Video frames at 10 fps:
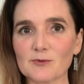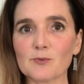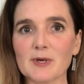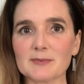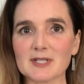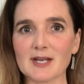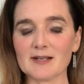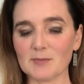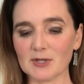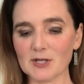
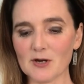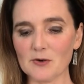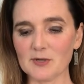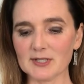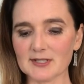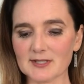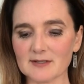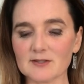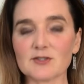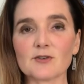website below. It's
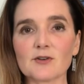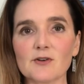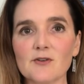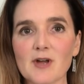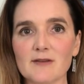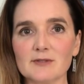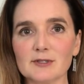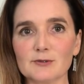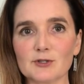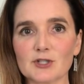Circle
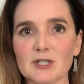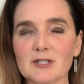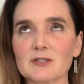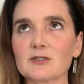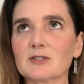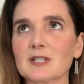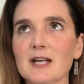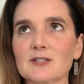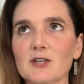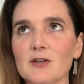Evolution. She's
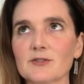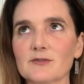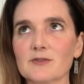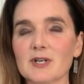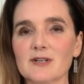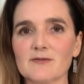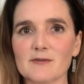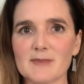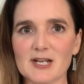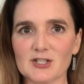got tons of great
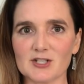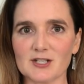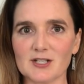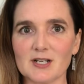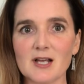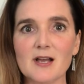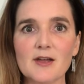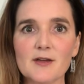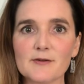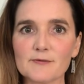information,
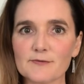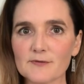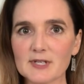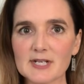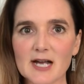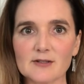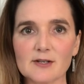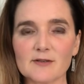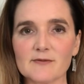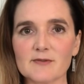free
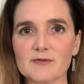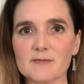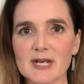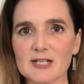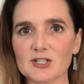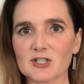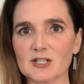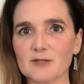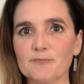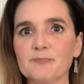download of
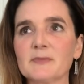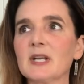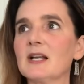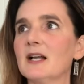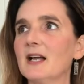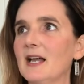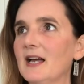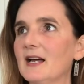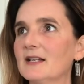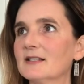information.
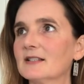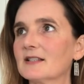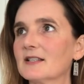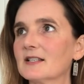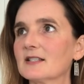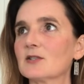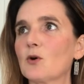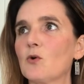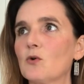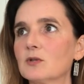And this
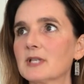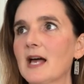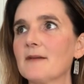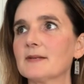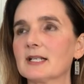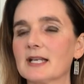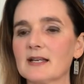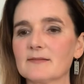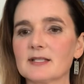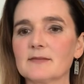whole topic
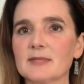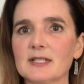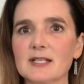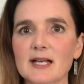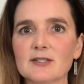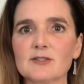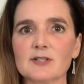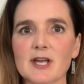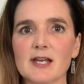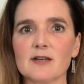came to me
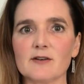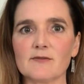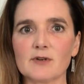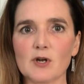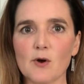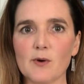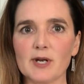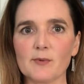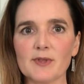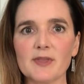yesterday of
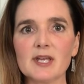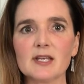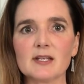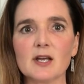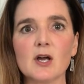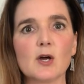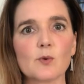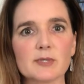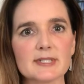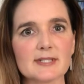going within
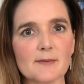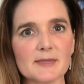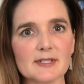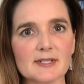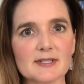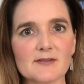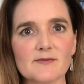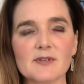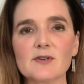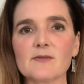when something doesn't
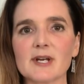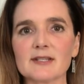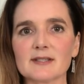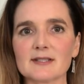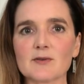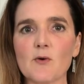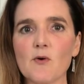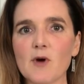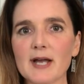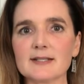feel right. This
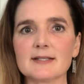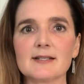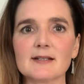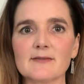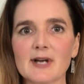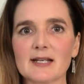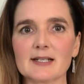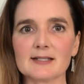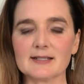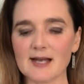whole idea of I
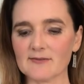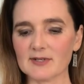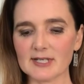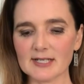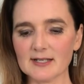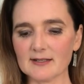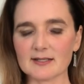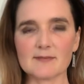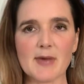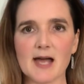can never eat a
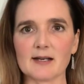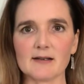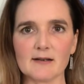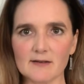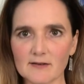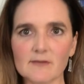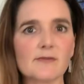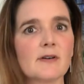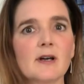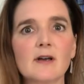speck of
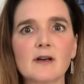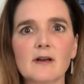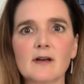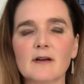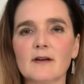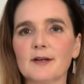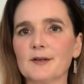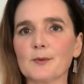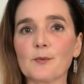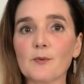
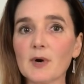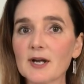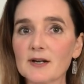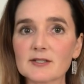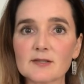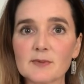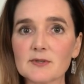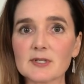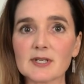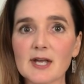what are
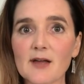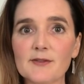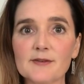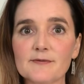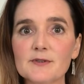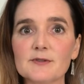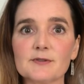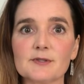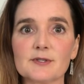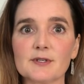supposedly healthy
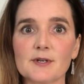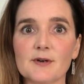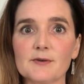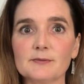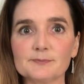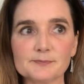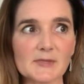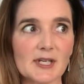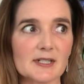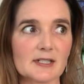foods, you know,
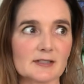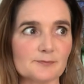like